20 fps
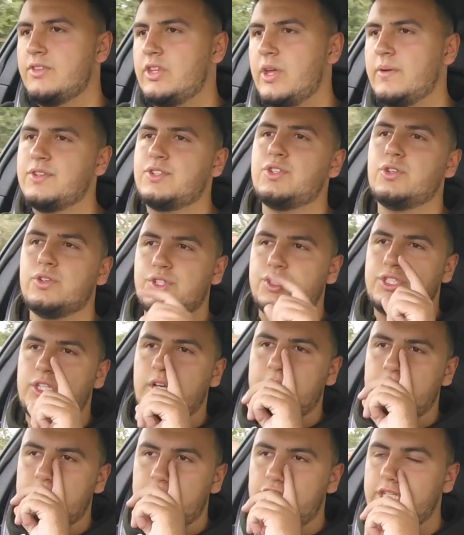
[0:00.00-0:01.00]
There was also
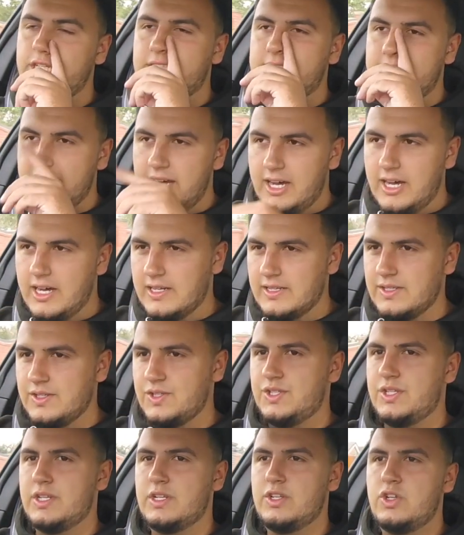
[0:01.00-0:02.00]

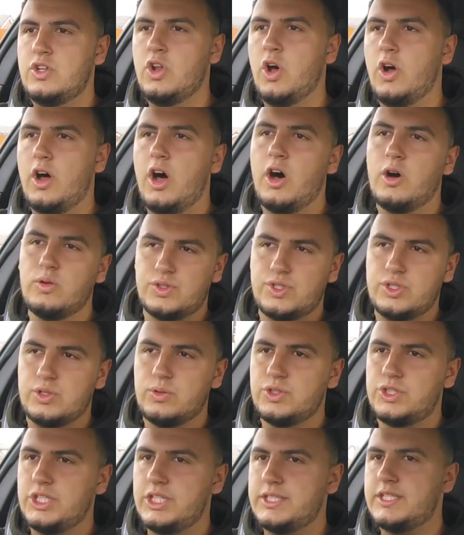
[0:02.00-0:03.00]
GTRs, not old
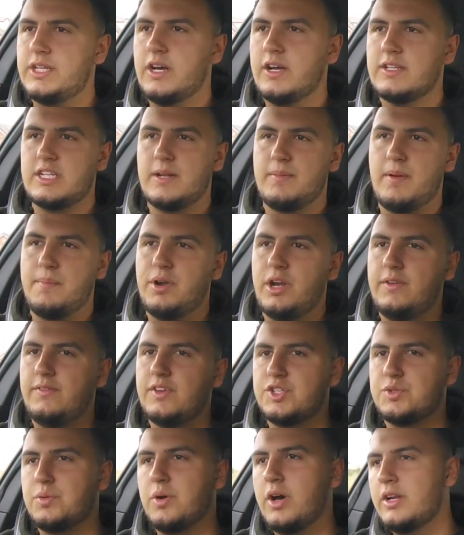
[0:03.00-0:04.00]
school GTRs like my
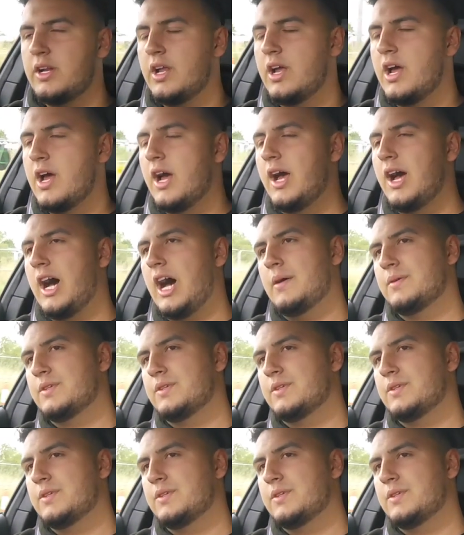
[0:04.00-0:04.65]
previous one.